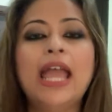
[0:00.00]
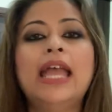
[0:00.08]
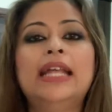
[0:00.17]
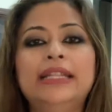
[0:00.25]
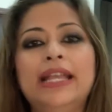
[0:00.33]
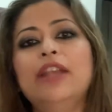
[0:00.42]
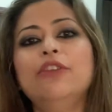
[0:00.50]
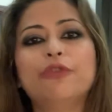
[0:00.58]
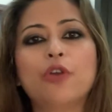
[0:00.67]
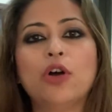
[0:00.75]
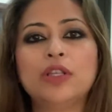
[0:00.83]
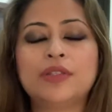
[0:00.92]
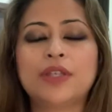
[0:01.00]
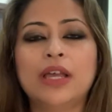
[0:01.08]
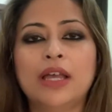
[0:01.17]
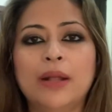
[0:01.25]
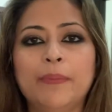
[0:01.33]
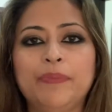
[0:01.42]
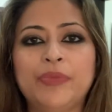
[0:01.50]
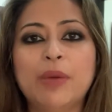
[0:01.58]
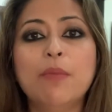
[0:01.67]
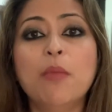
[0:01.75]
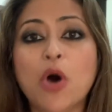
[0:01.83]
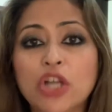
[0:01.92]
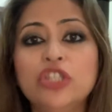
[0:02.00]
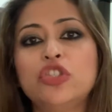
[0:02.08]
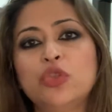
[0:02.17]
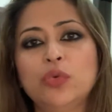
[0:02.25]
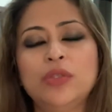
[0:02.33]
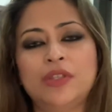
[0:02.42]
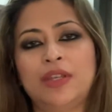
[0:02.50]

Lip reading: Then of course the monsoons